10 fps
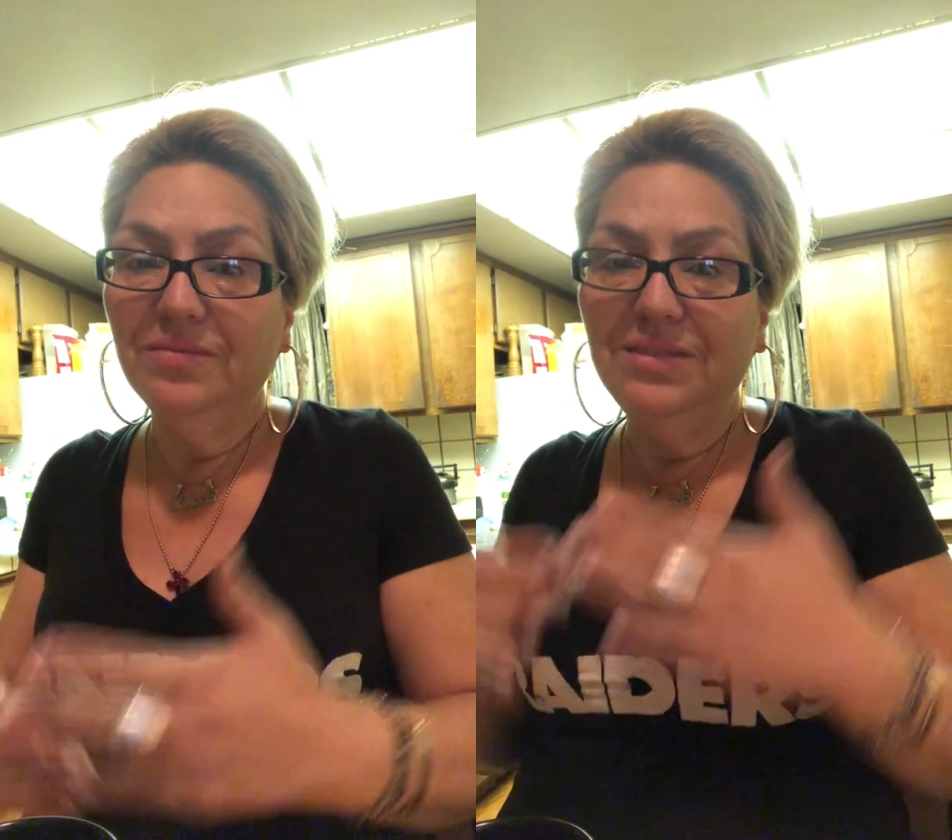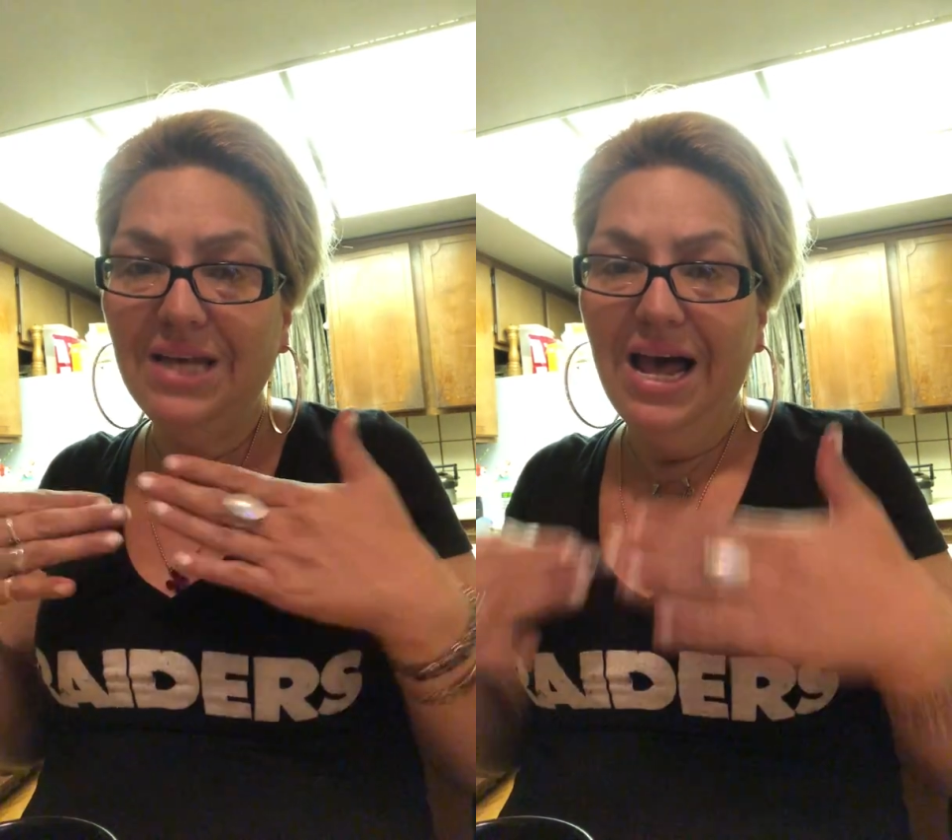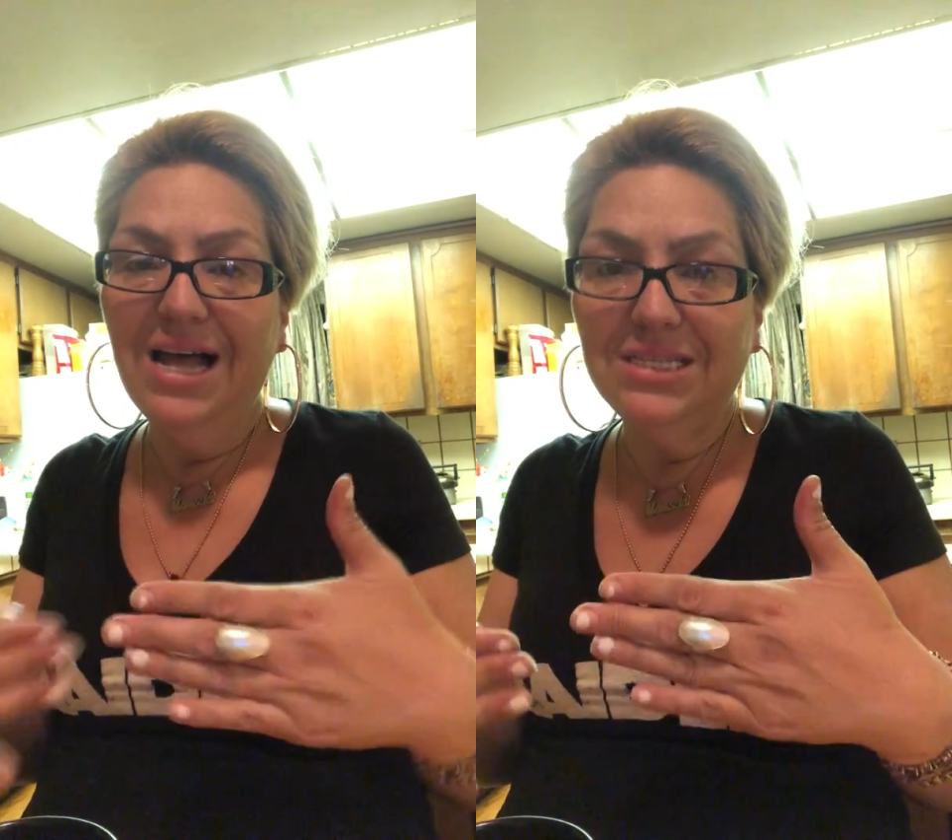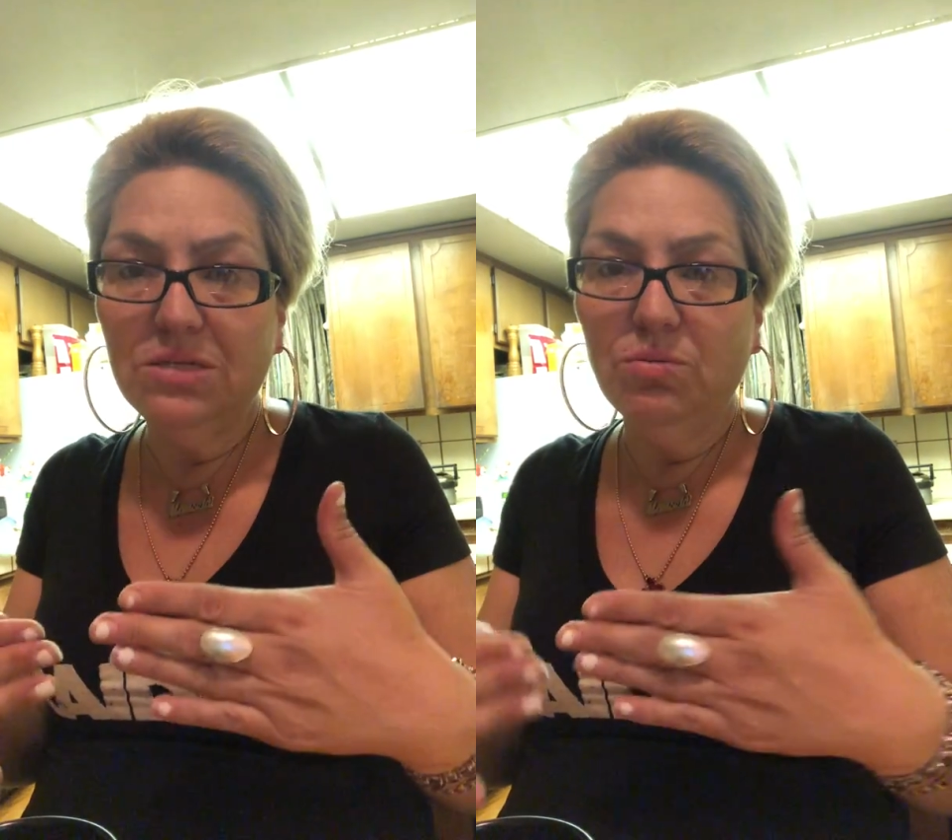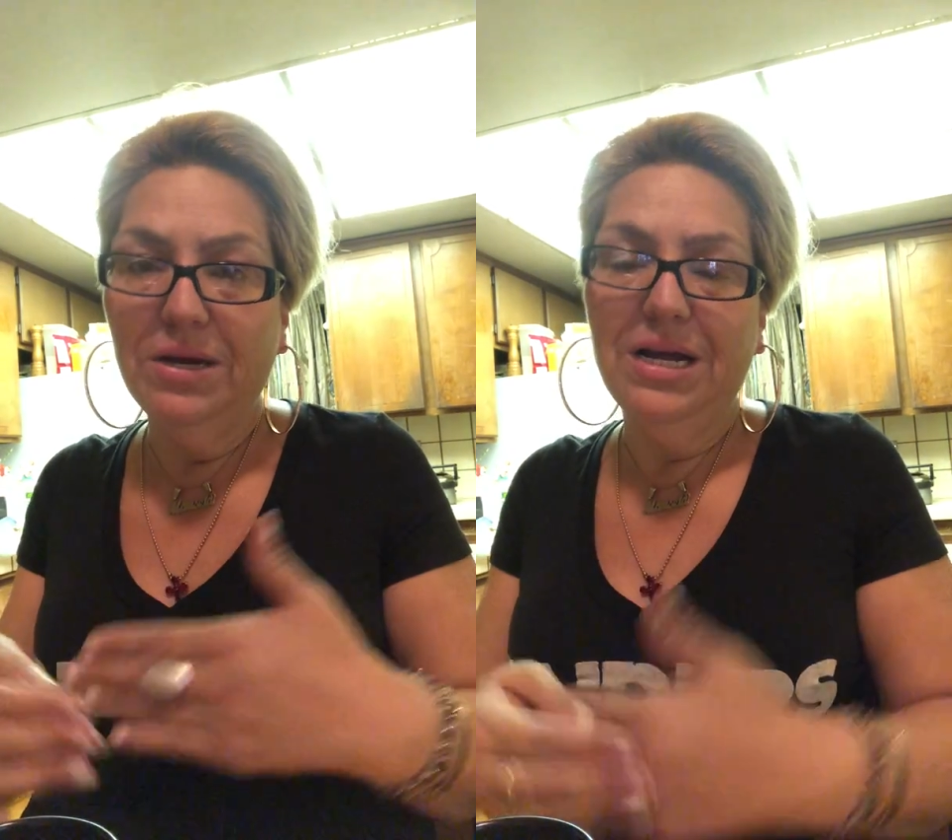
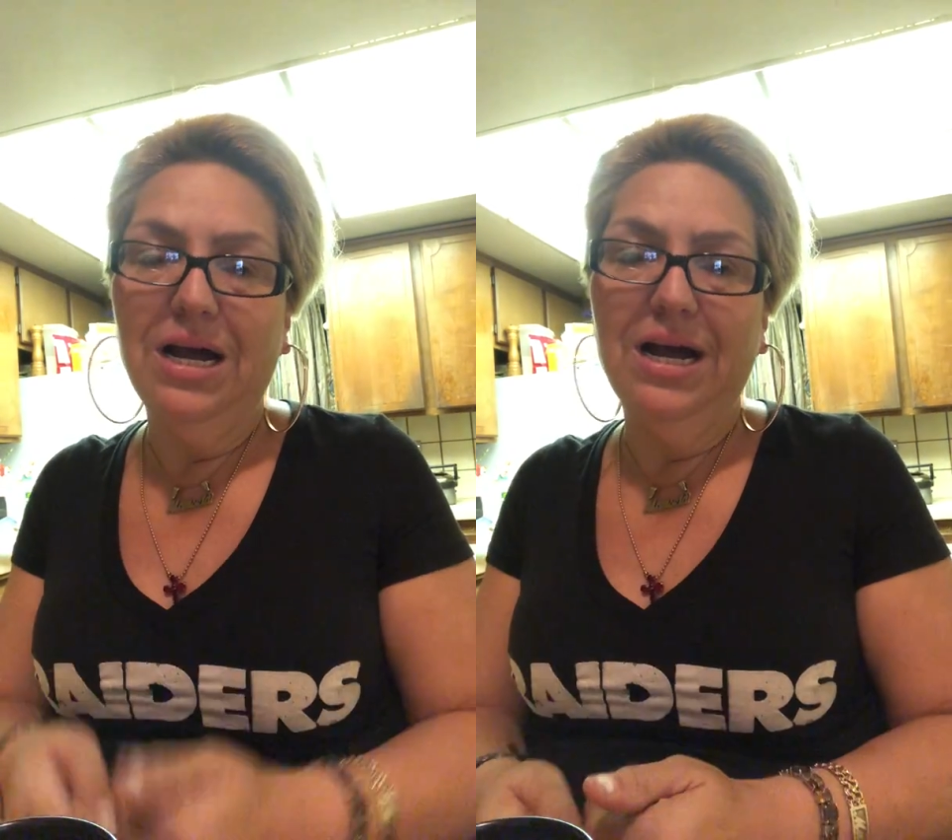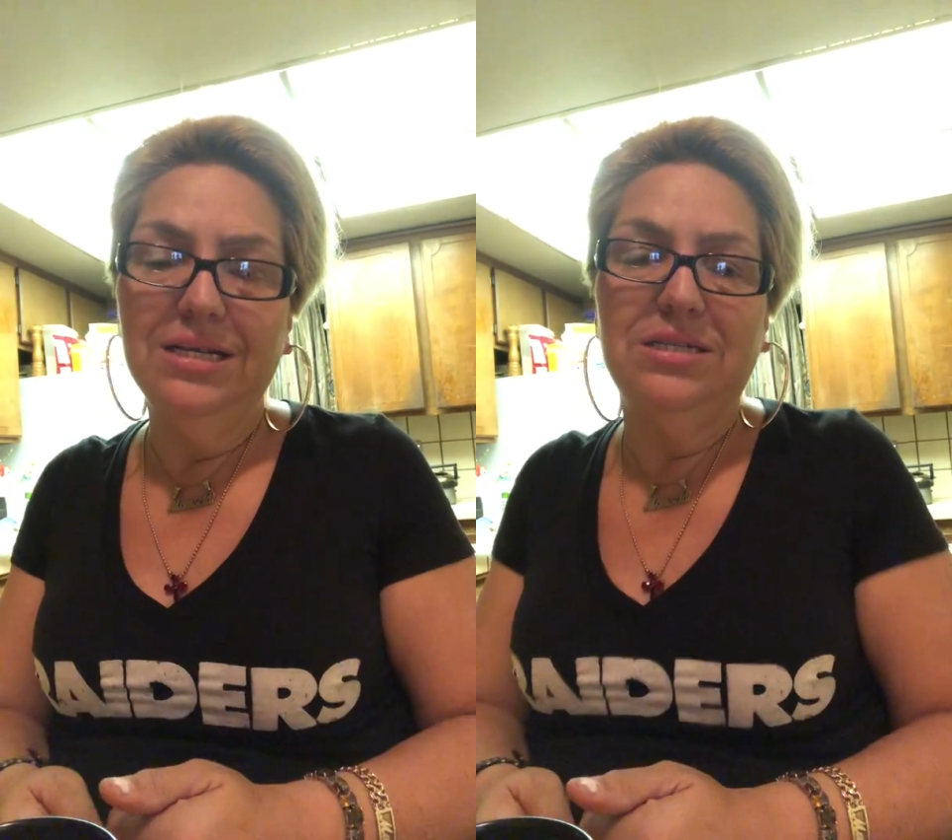that's what I